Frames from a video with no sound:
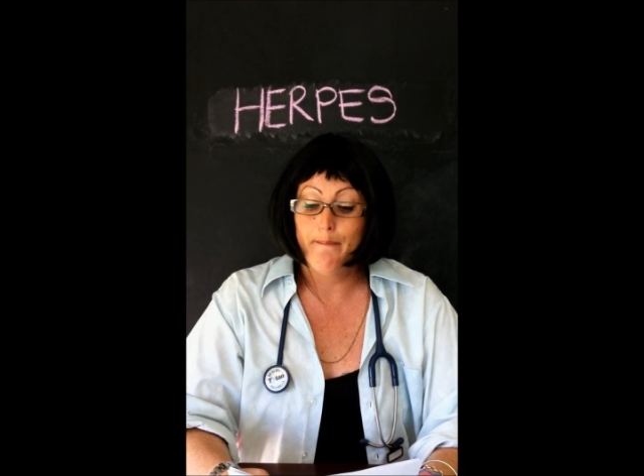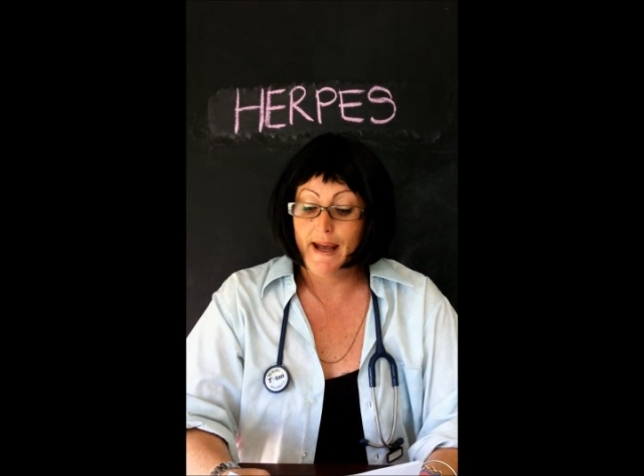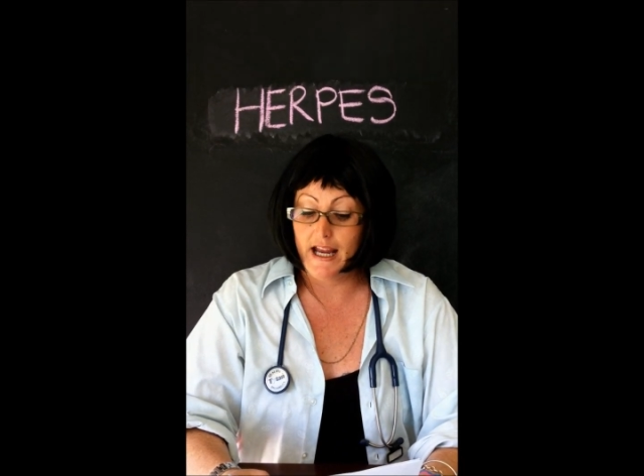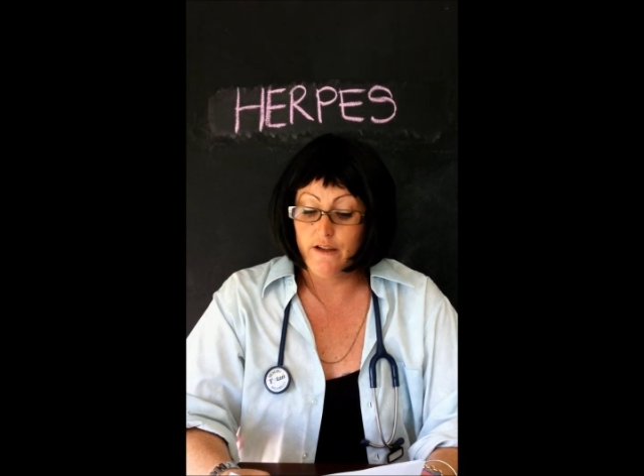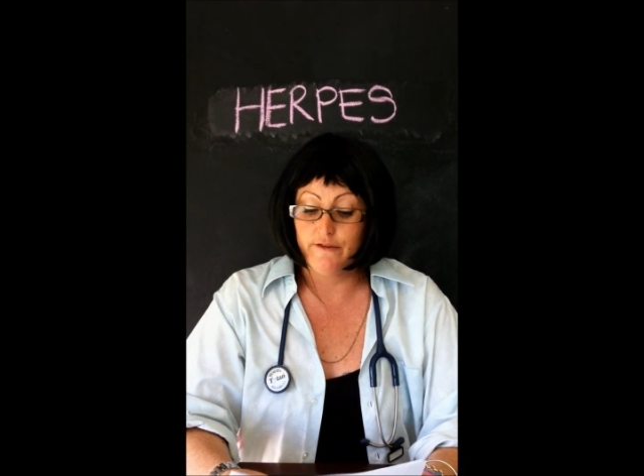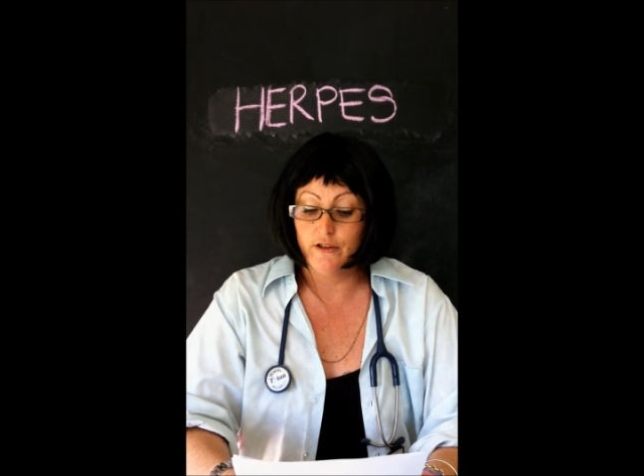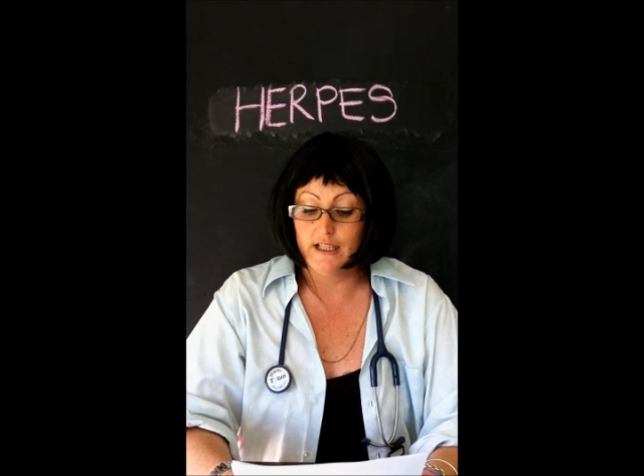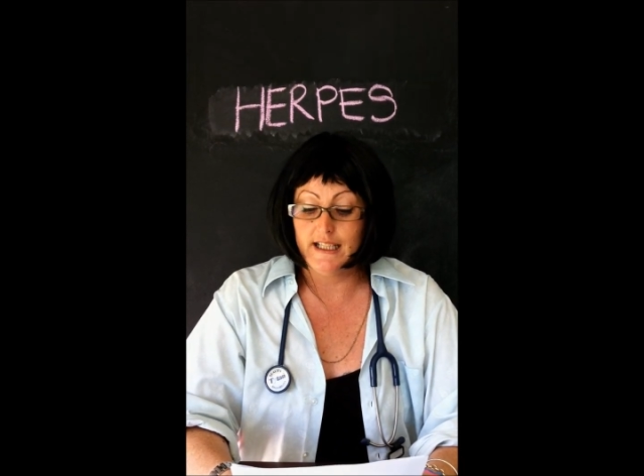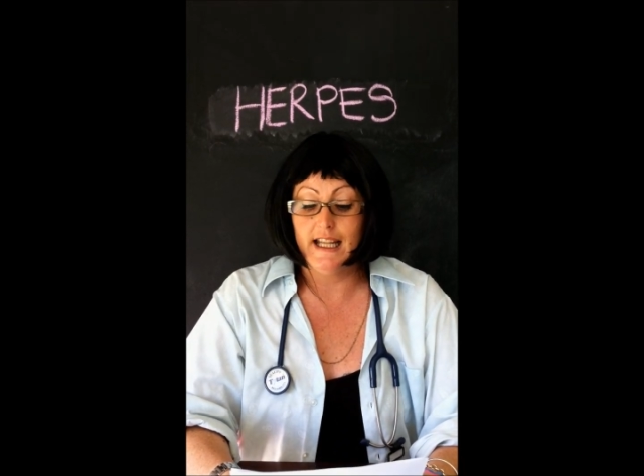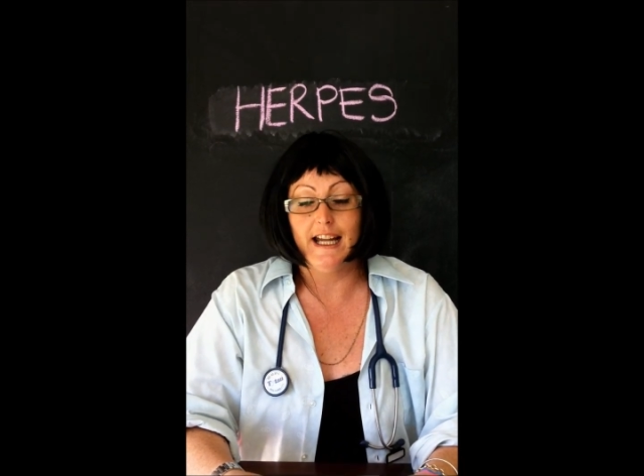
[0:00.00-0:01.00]

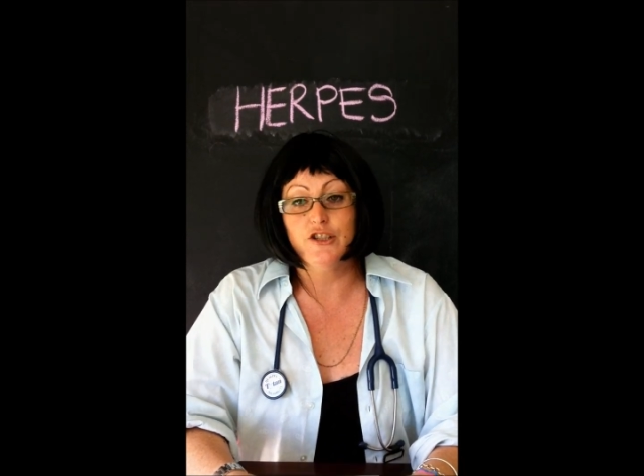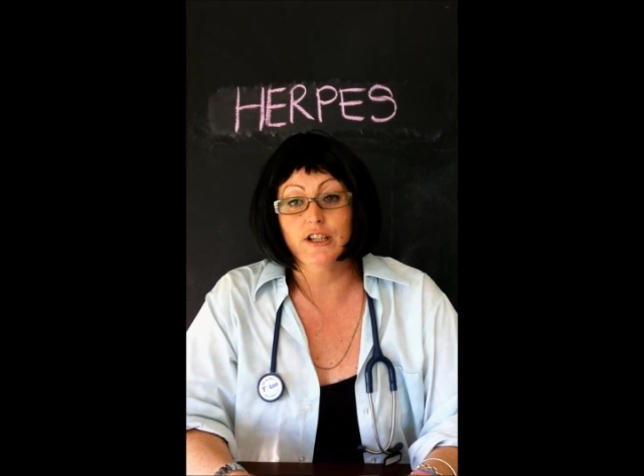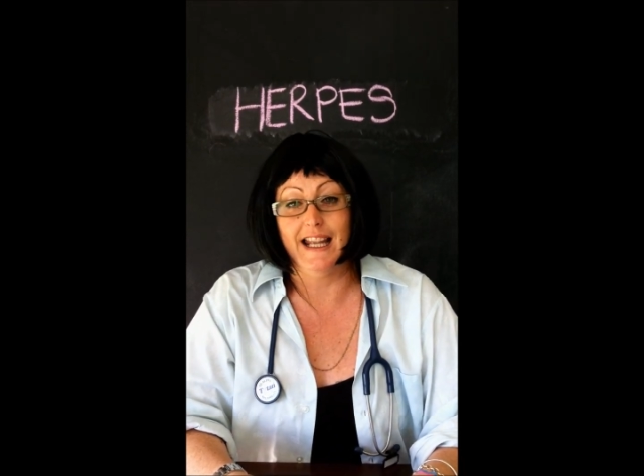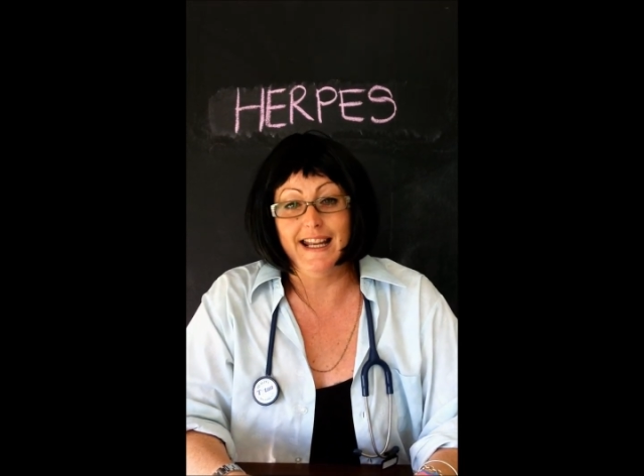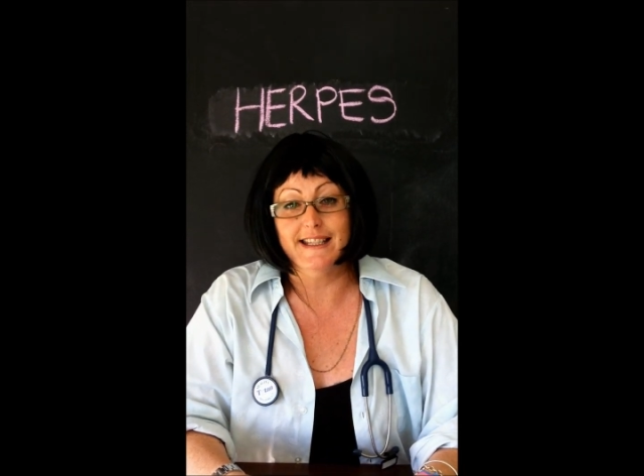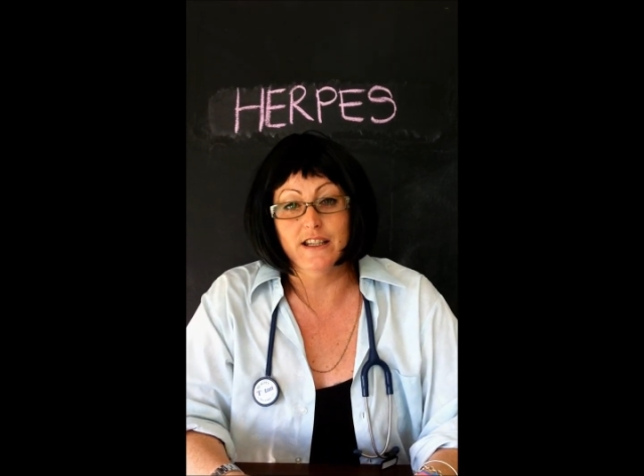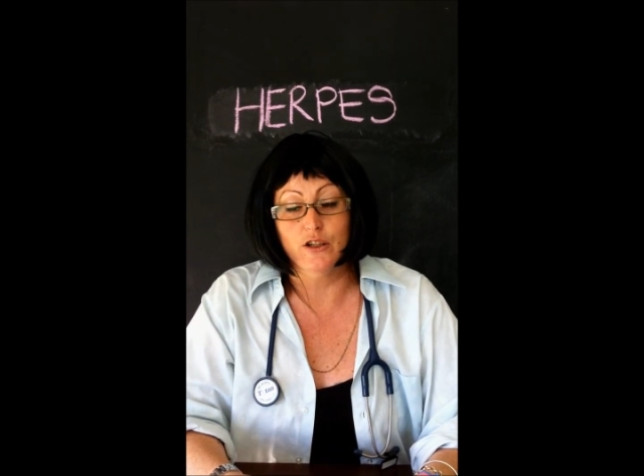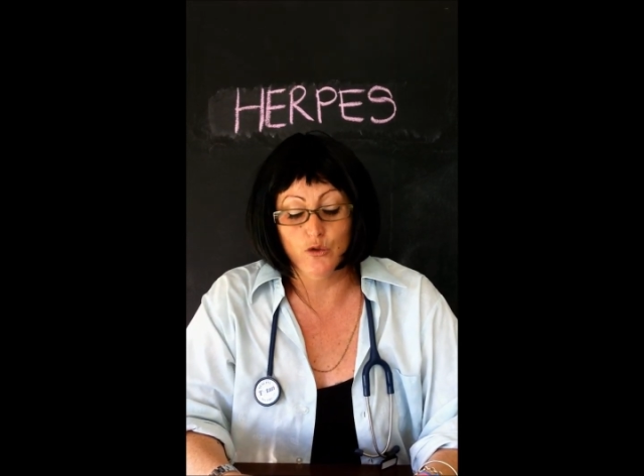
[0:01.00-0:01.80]
painful enlarged glands in